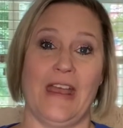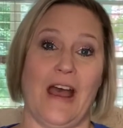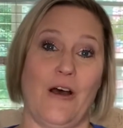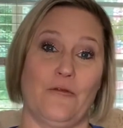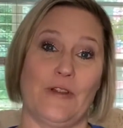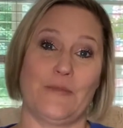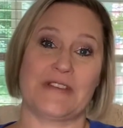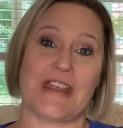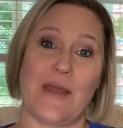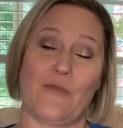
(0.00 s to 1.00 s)
I'll flip
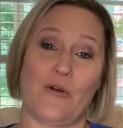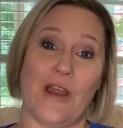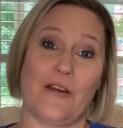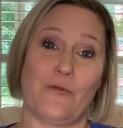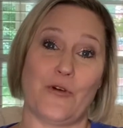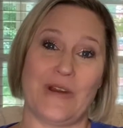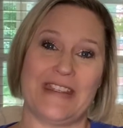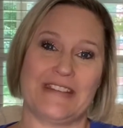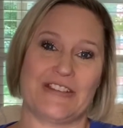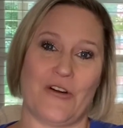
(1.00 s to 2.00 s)
this camera around and we'll go and
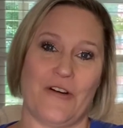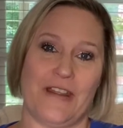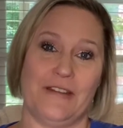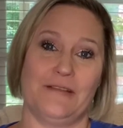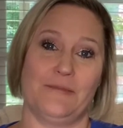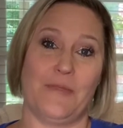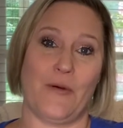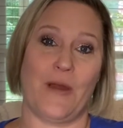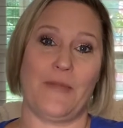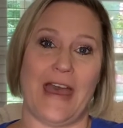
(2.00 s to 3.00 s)
get started. Be
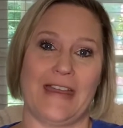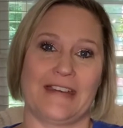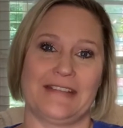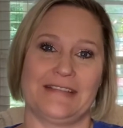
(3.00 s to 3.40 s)
right back.